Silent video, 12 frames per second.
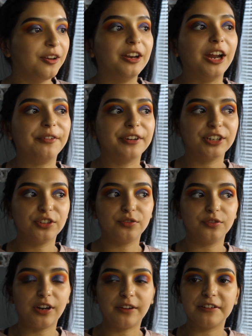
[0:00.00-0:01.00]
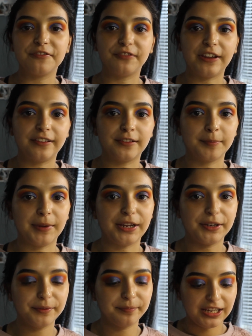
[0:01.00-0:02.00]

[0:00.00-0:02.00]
now we're gonna do our face makeup.